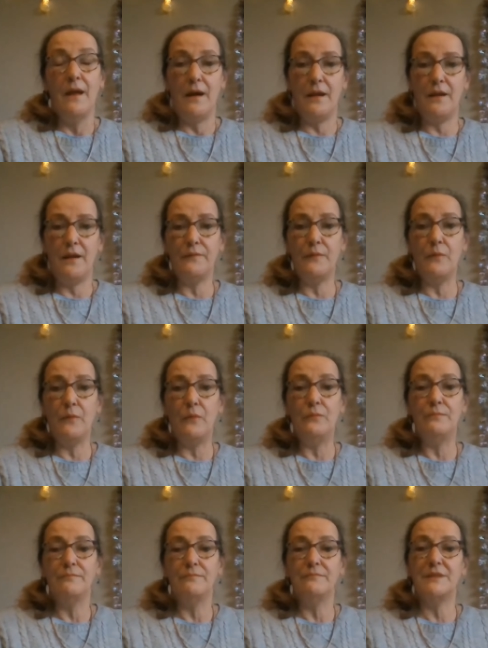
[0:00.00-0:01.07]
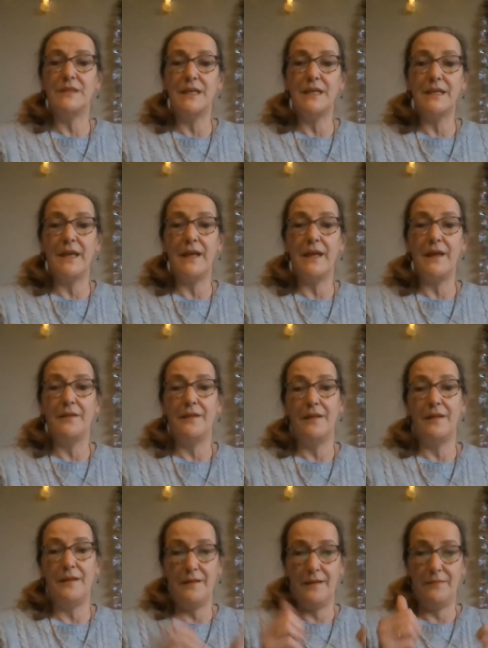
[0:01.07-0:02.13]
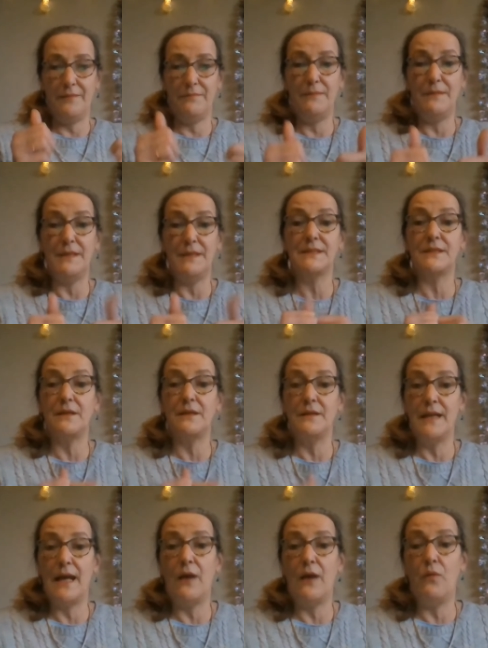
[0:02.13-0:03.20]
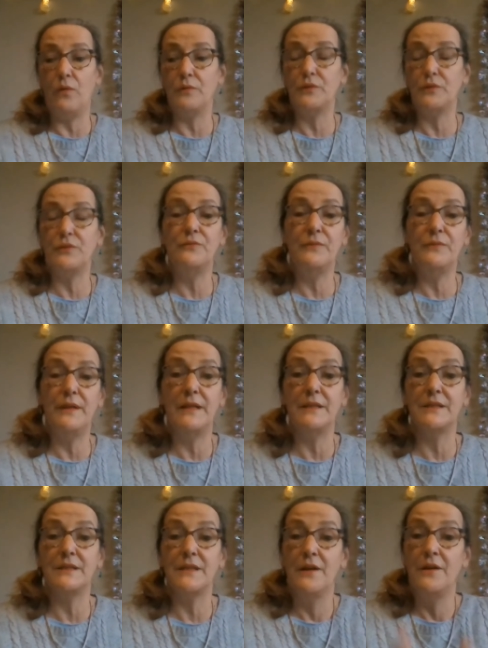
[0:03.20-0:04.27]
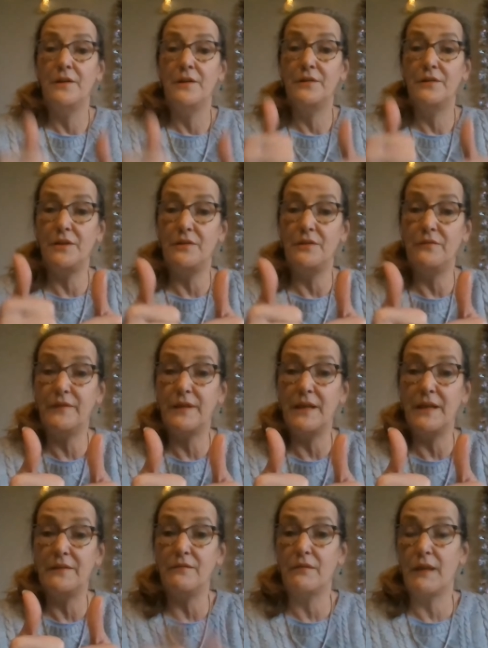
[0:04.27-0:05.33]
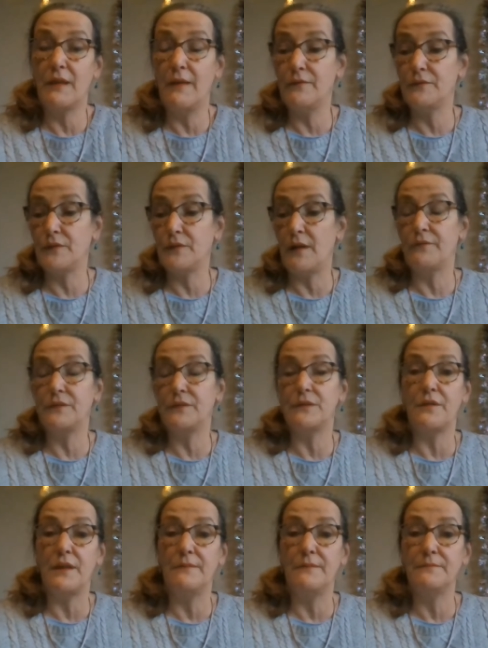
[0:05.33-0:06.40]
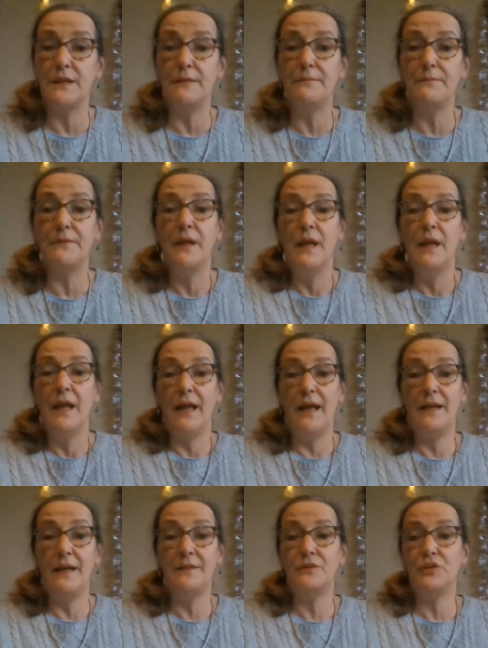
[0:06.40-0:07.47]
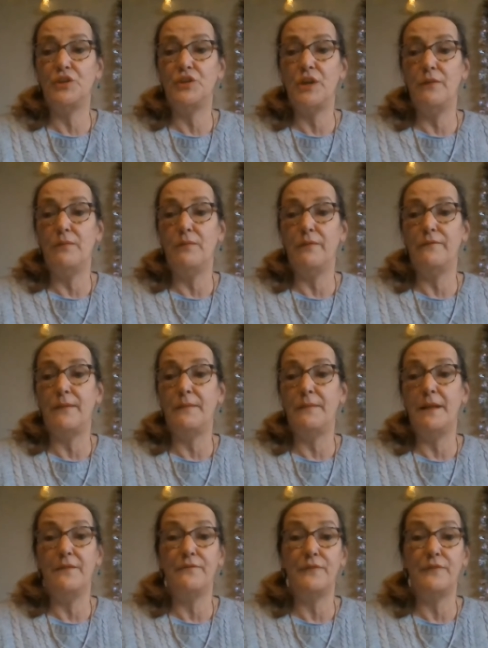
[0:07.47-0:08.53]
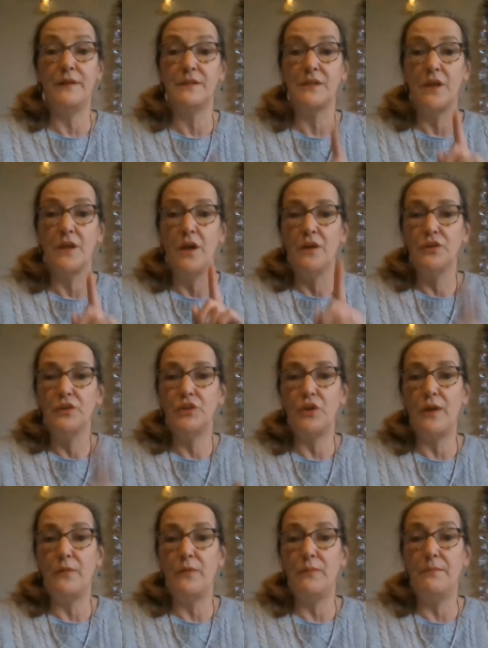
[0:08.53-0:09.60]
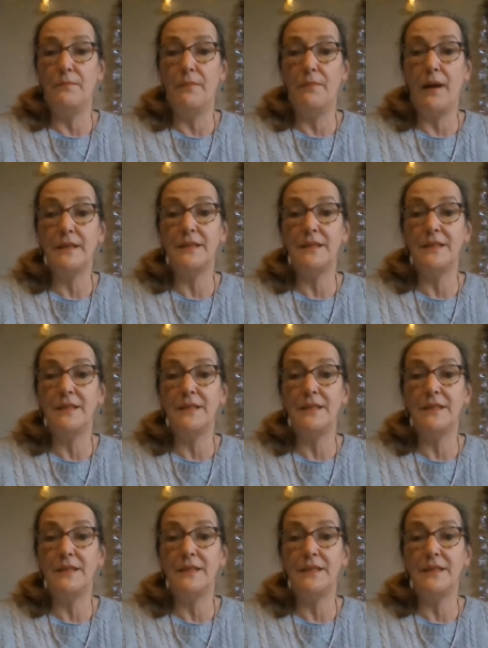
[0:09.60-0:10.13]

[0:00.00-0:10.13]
I love you all. Take care and be blessed. Now on to the readings. Don't forget to give us the thumbs up and to share with family and friends so that we might